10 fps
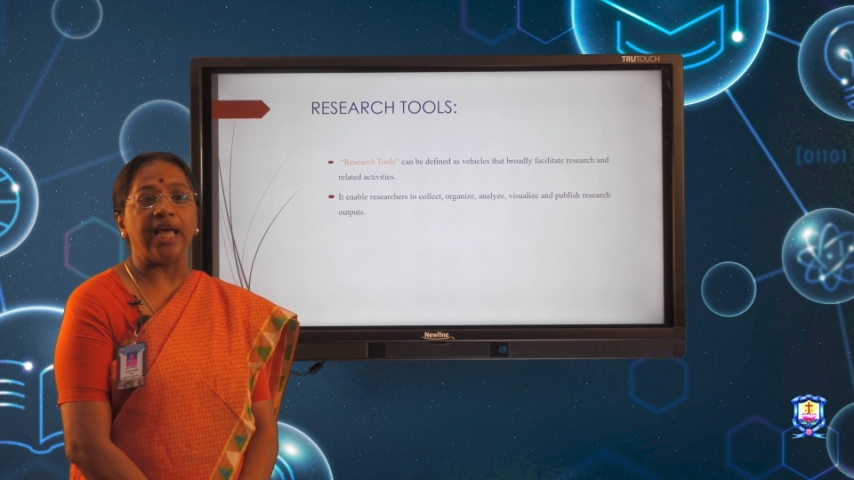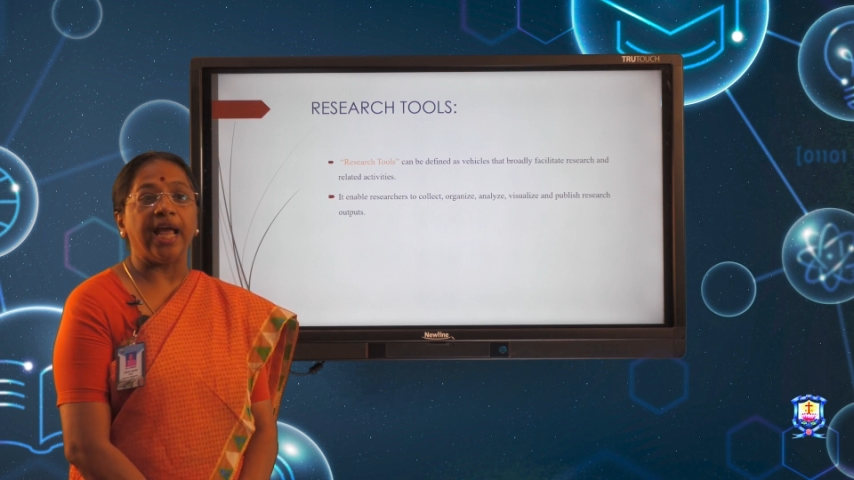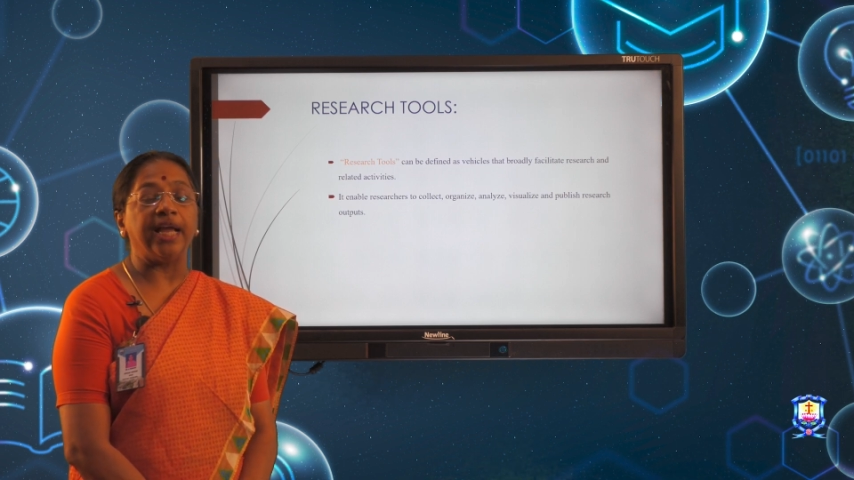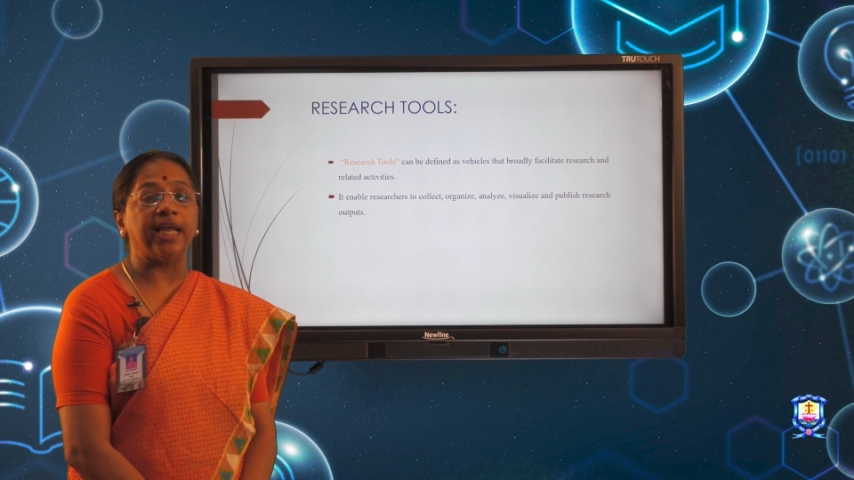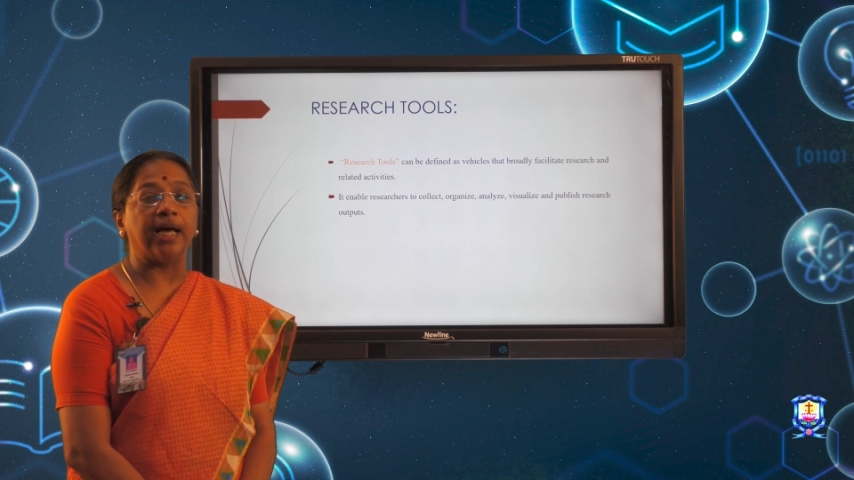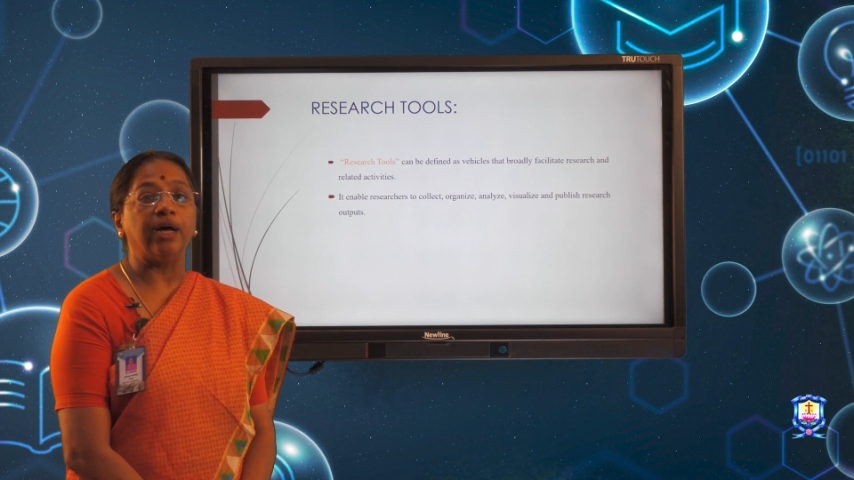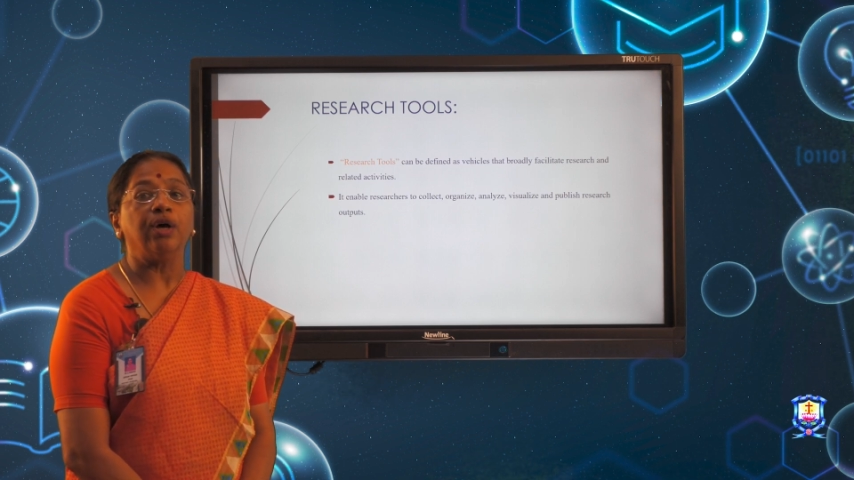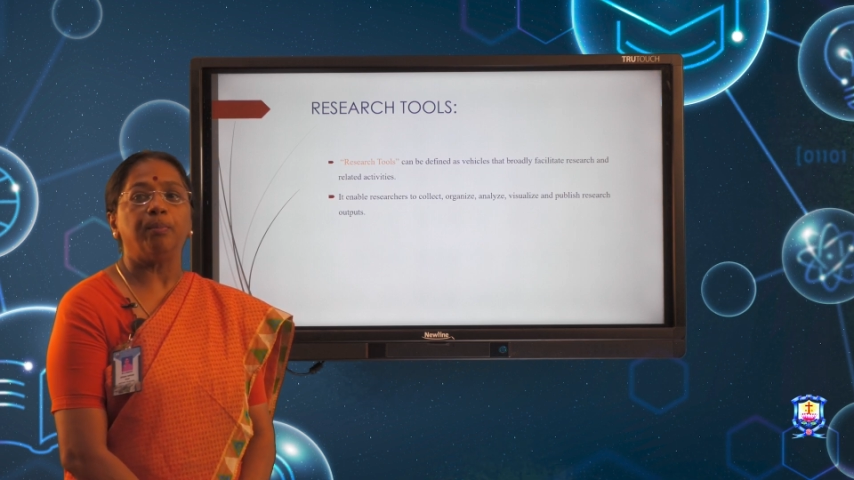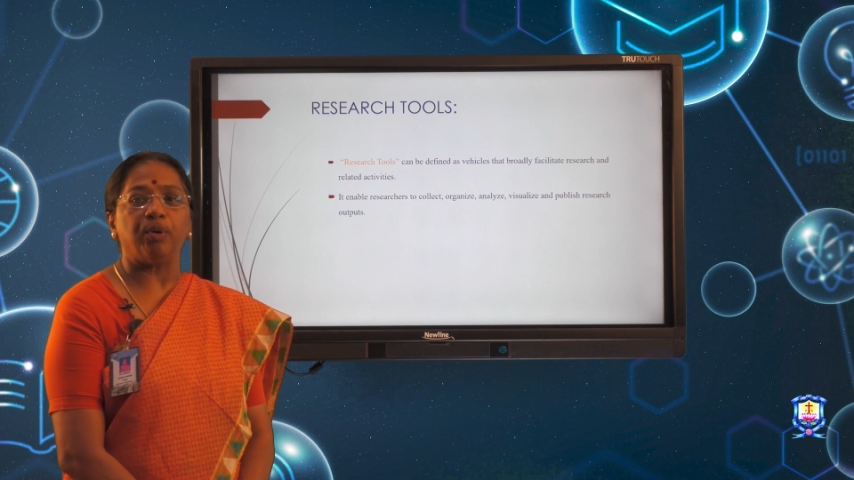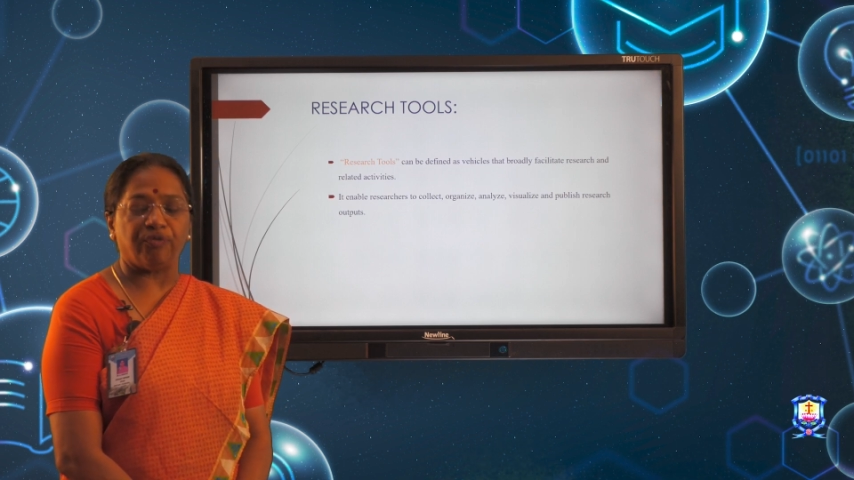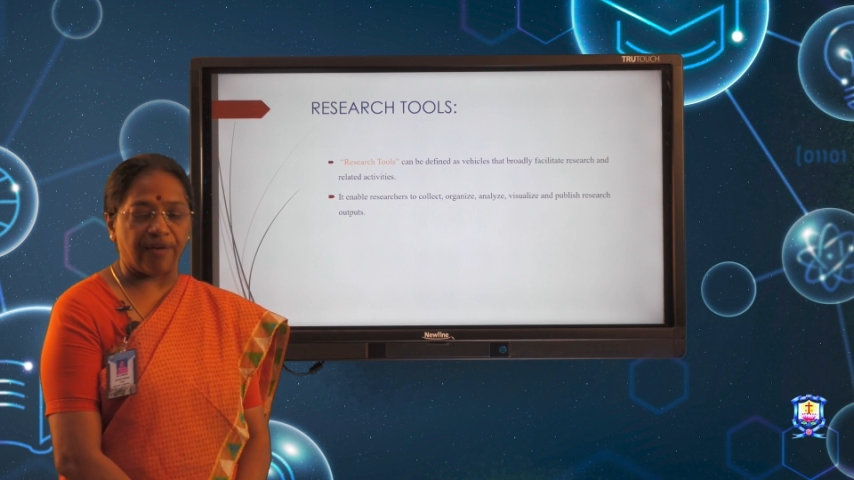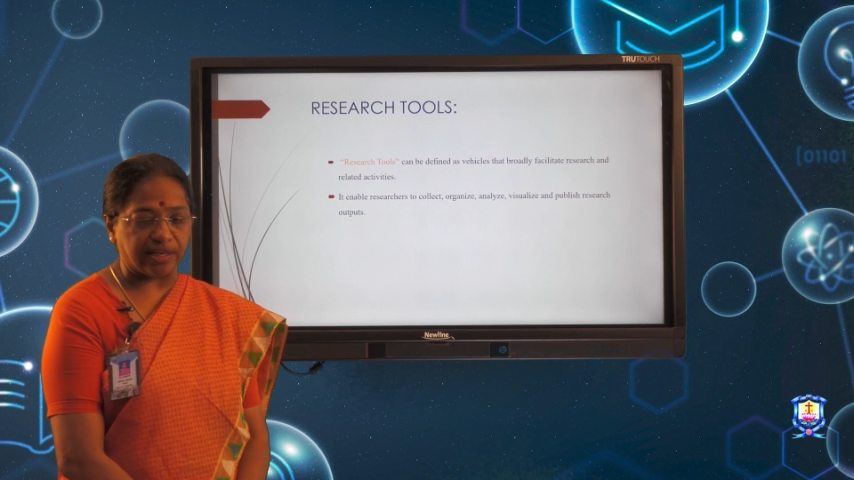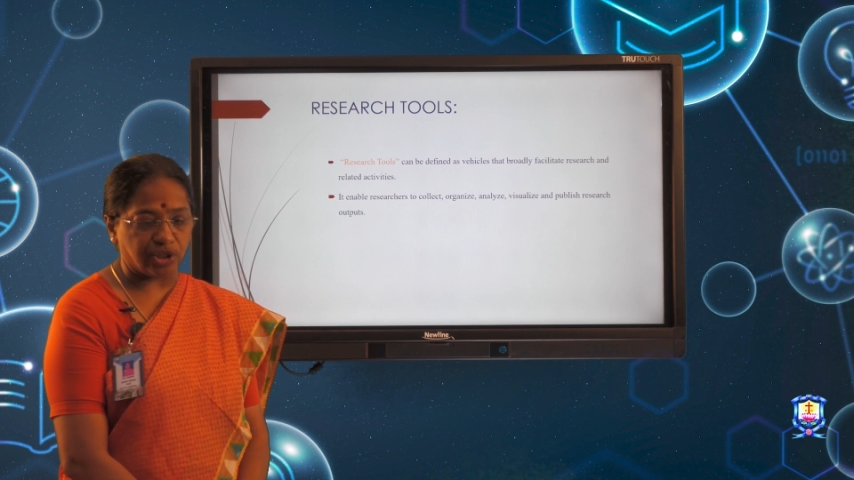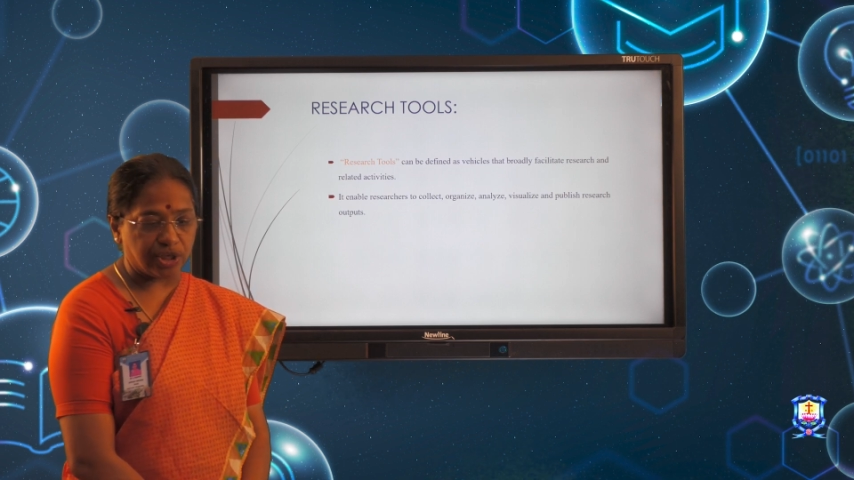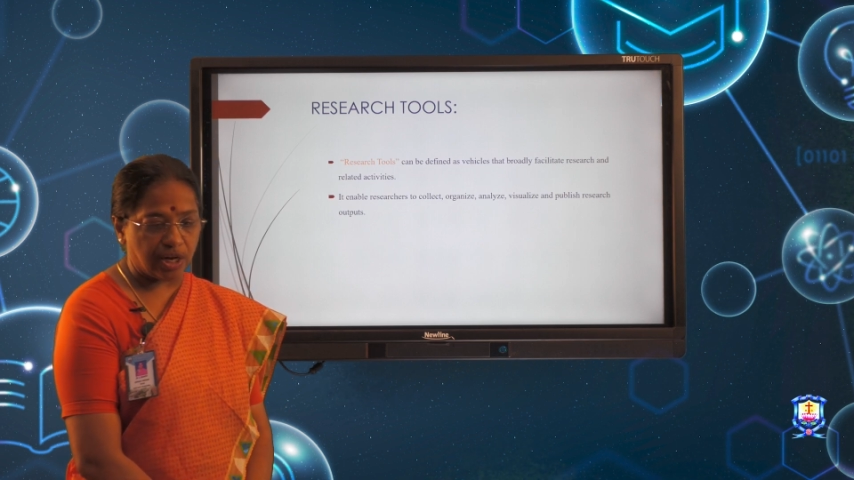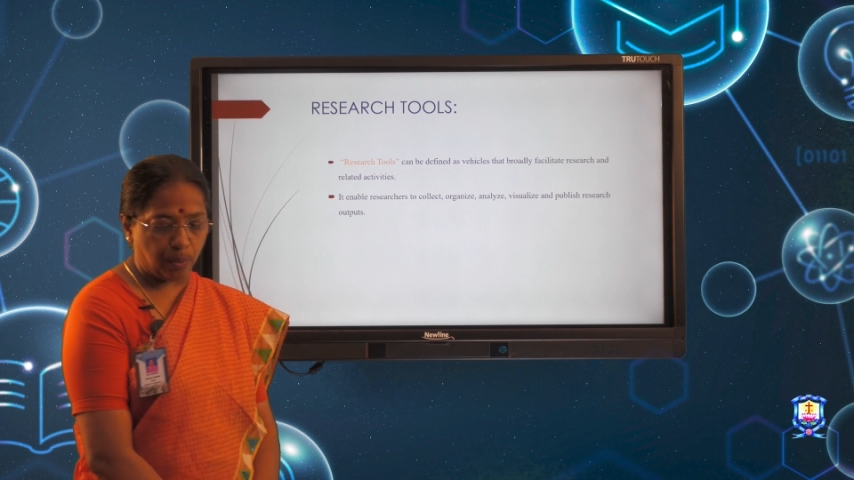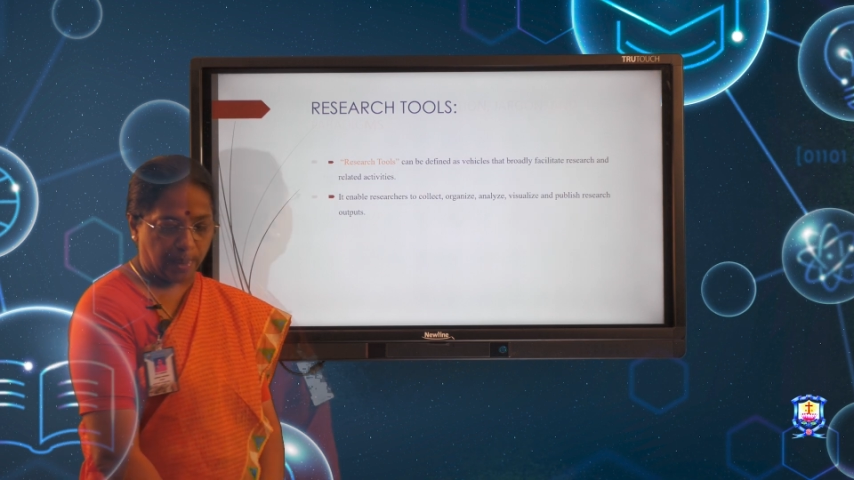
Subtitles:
in a professional